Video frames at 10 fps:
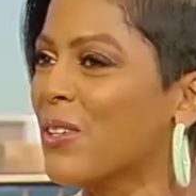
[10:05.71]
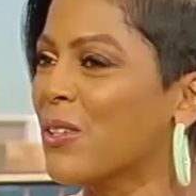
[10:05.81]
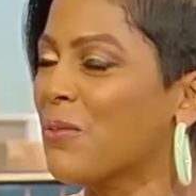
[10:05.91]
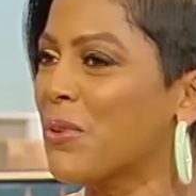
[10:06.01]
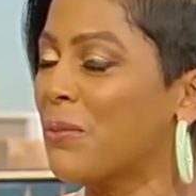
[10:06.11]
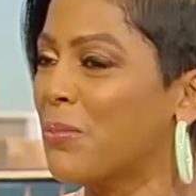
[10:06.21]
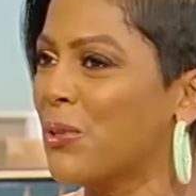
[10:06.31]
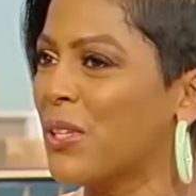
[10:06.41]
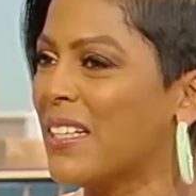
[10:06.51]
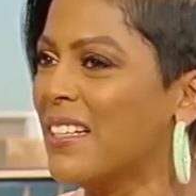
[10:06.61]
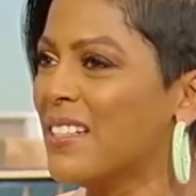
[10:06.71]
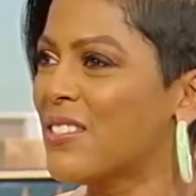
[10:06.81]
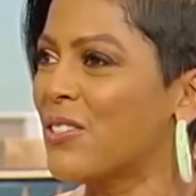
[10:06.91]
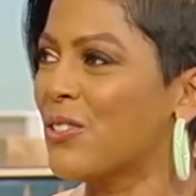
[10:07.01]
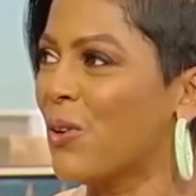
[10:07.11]
a little bit of beauty
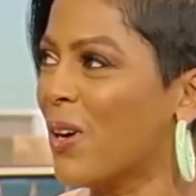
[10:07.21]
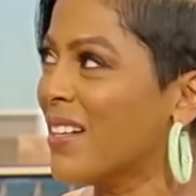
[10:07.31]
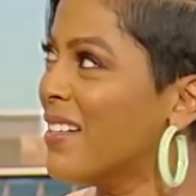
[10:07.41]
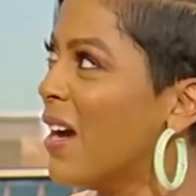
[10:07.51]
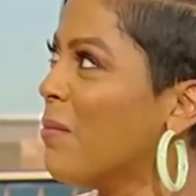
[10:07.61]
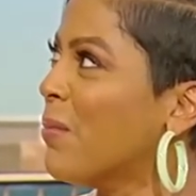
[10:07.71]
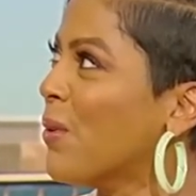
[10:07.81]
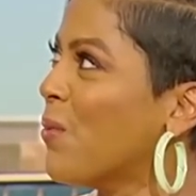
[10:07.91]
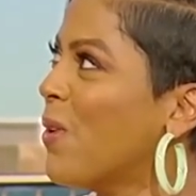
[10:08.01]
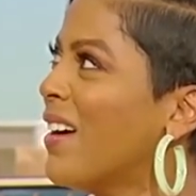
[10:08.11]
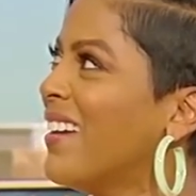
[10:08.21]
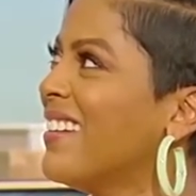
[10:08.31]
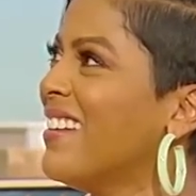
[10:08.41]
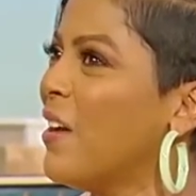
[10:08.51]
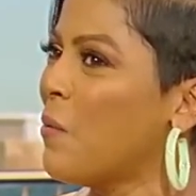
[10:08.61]
to your number one